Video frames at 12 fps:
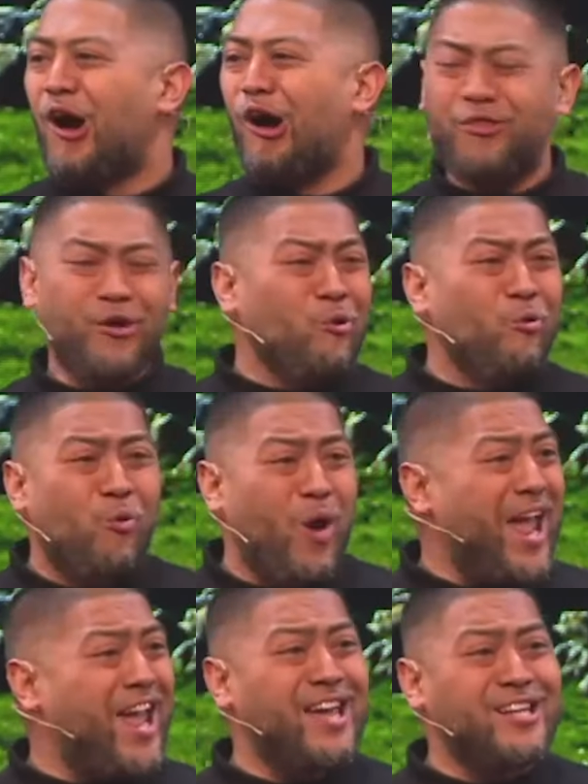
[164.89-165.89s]
Are there
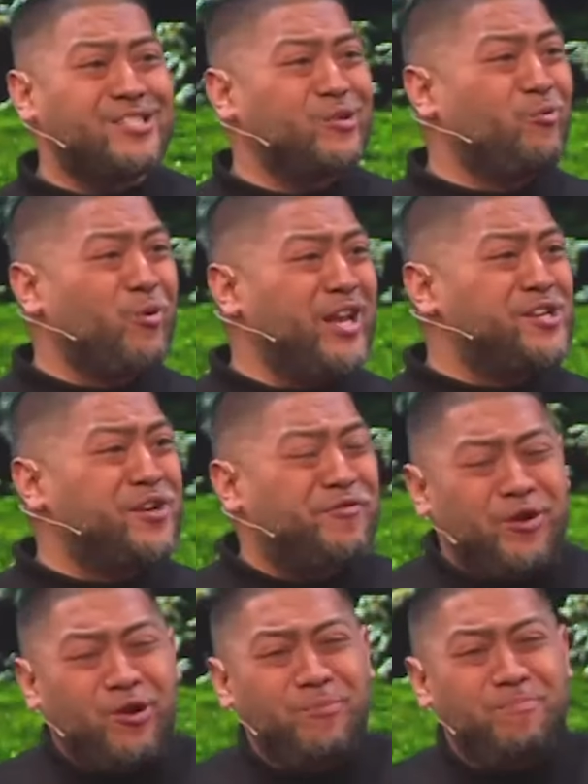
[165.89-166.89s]
ways in which,
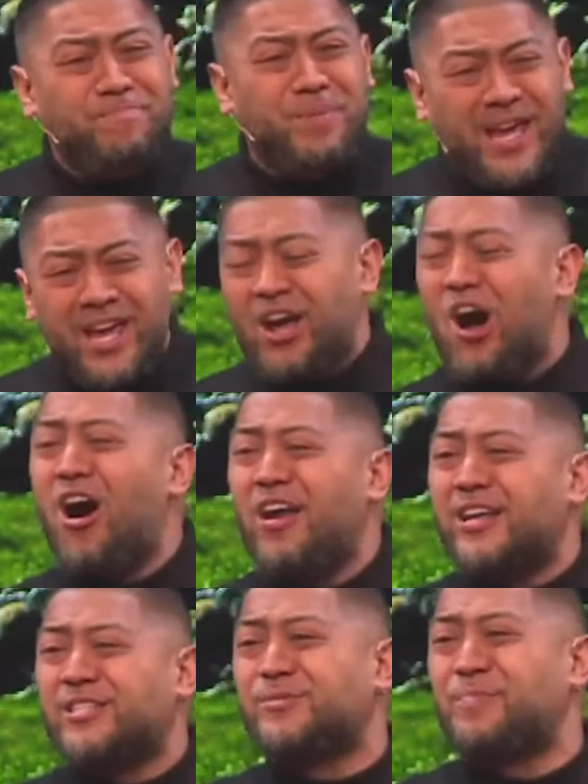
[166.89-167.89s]
if you're being
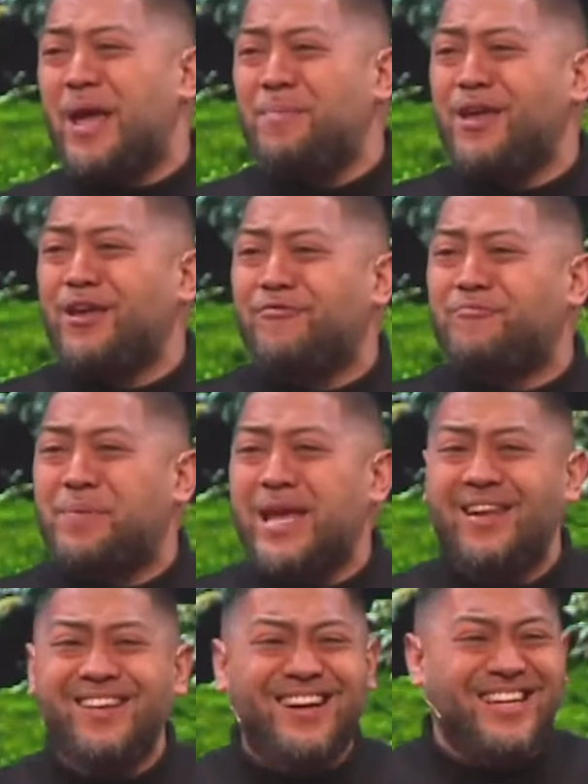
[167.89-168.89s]
honest, maybe you've
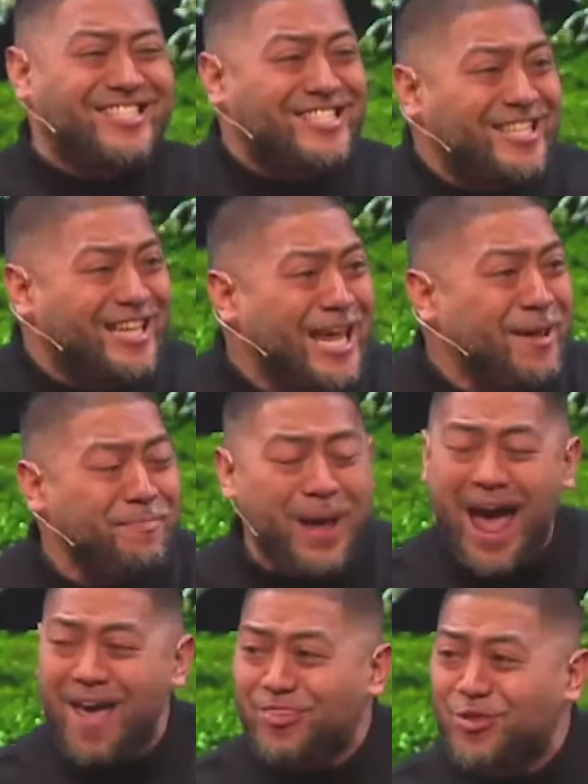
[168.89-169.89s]
been asleep
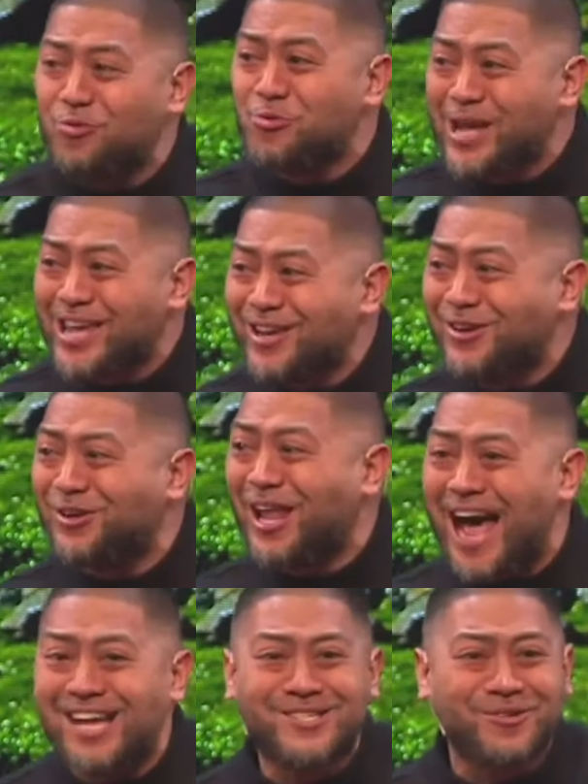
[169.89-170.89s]
at the
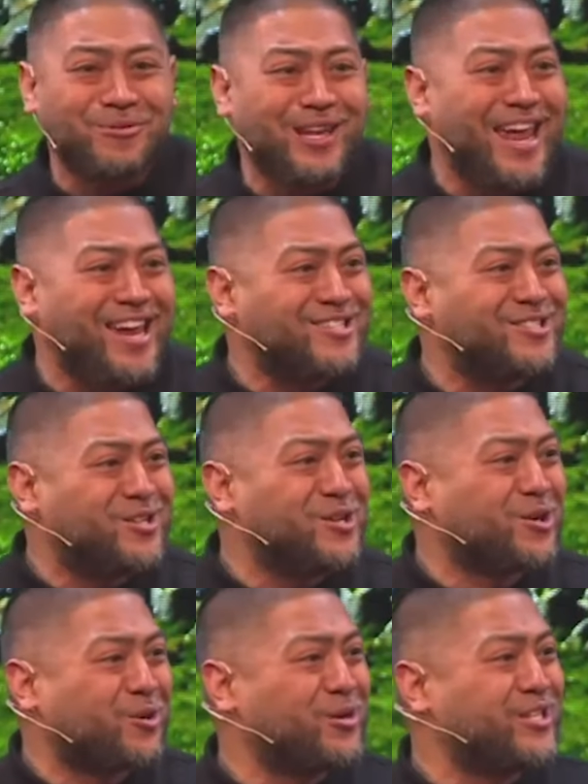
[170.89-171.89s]
wheel as it relates to
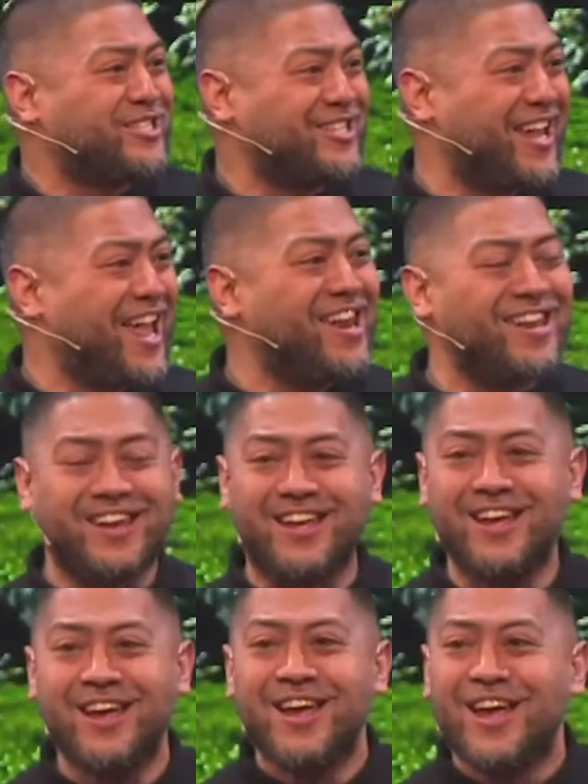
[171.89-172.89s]
your
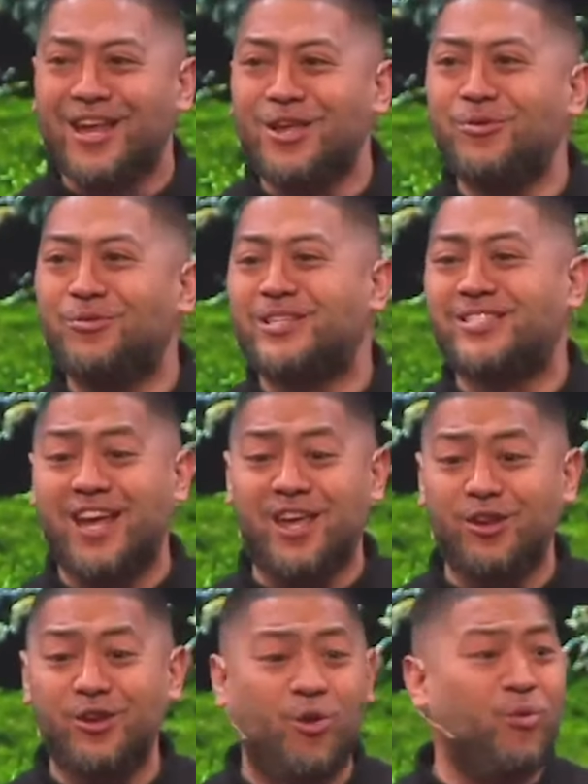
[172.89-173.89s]
Christianity, and you would say,
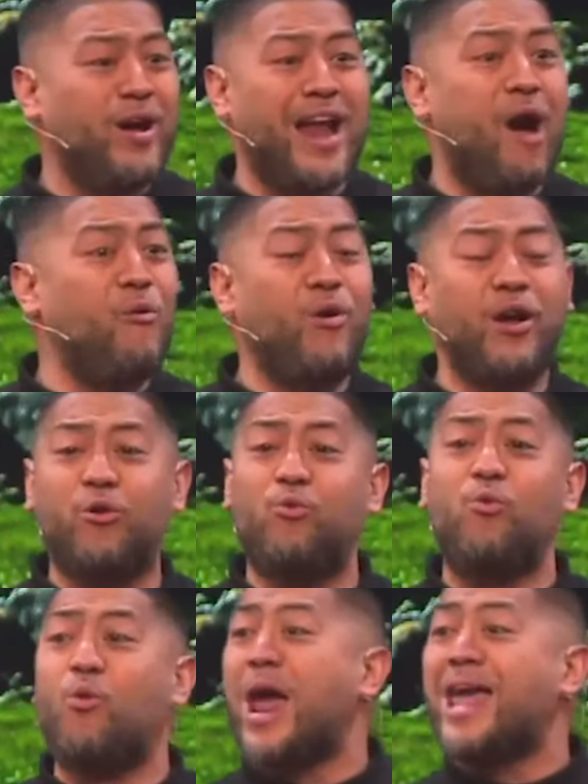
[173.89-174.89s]
you know what? I want to
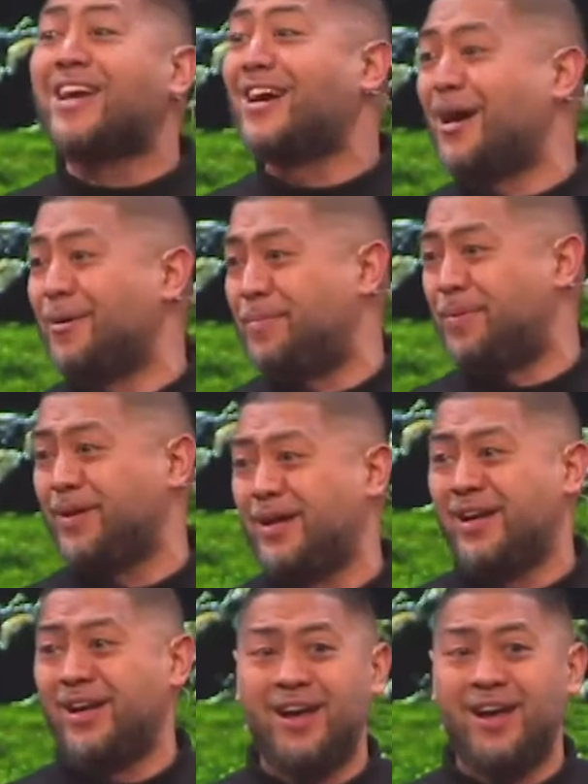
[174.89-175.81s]
wake up.